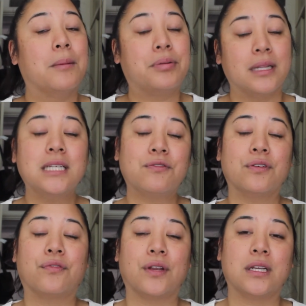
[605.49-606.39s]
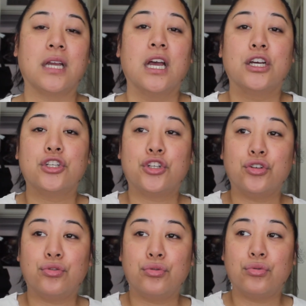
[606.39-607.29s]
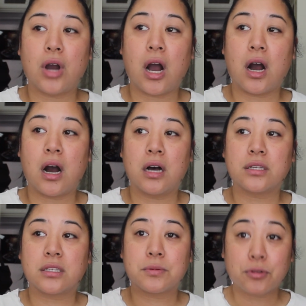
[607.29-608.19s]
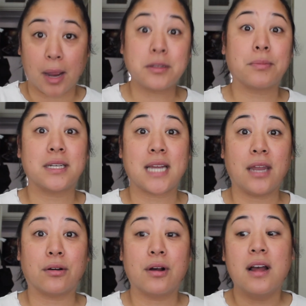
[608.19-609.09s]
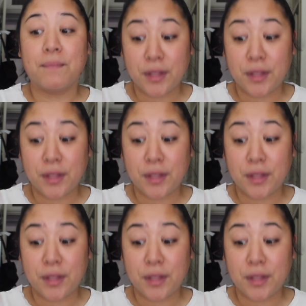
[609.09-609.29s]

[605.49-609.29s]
please feel free to uh, subscribe to my channel.